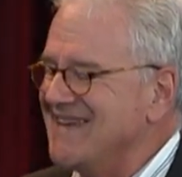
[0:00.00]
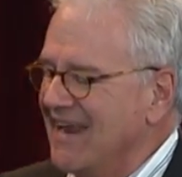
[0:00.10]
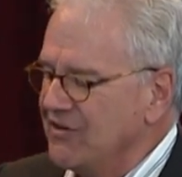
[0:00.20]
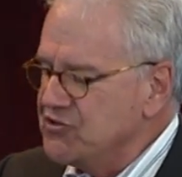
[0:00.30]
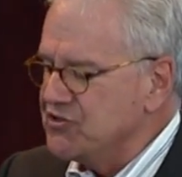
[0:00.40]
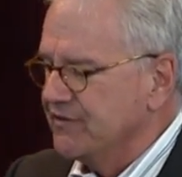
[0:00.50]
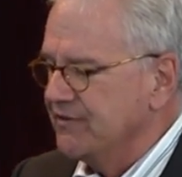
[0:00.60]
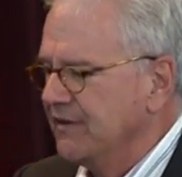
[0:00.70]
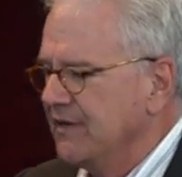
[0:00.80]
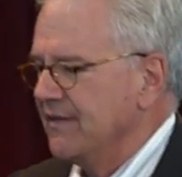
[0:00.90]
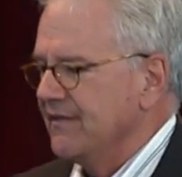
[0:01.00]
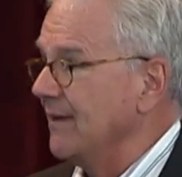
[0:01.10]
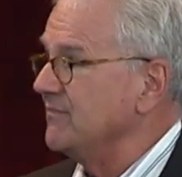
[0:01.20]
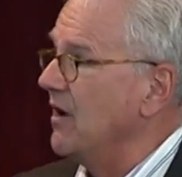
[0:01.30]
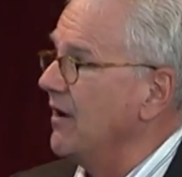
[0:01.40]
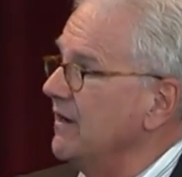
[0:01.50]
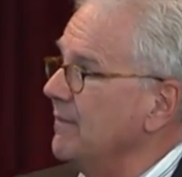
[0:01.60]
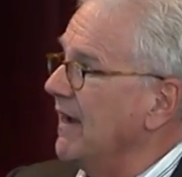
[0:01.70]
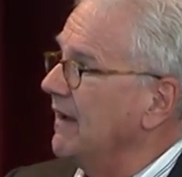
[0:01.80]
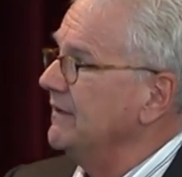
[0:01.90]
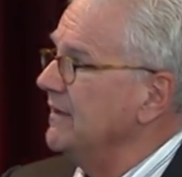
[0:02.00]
tension that I'm talking about.